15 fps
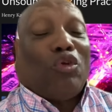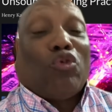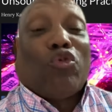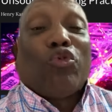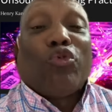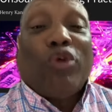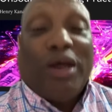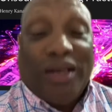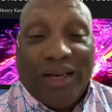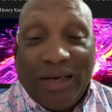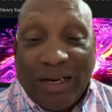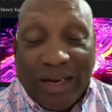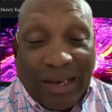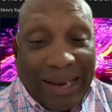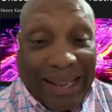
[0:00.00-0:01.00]
running
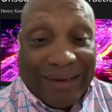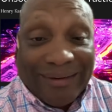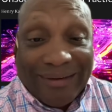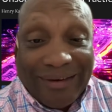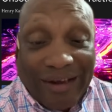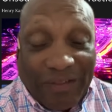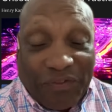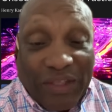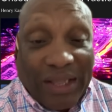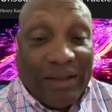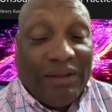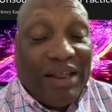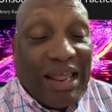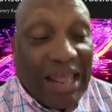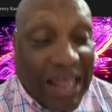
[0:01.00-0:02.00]
like
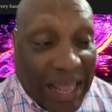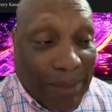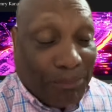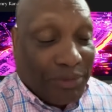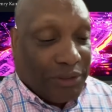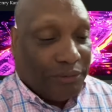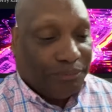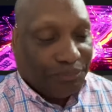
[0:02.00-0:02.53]
nothing happened.